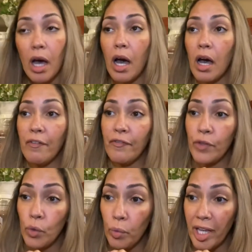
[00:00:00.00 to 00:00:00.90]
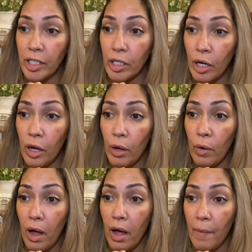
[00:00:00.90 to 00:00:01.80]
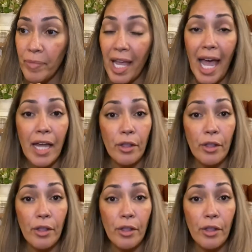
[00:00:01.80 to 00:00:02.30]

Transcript: A few weeks ago, they had